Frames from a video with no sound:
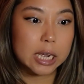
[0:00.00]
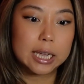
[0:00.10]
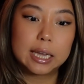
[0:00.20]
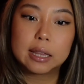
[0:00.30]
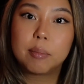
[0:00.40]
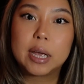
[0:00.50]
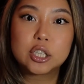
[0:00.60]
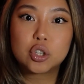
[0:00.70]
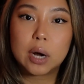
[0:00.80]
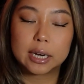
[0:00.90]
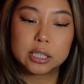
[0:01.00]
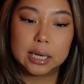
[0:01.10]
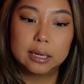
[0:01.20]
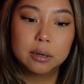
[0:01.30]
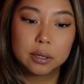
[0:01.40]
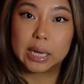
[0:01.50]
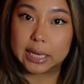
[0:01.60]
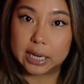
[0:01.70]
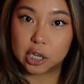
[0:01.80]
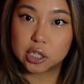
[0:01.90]
taking them as directed,
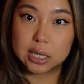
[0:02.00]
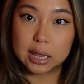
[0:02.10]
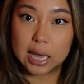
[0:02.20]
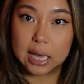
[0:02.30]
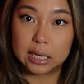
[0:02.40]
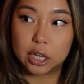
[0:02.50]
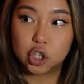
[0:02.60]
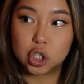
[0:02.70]
but here's the thing,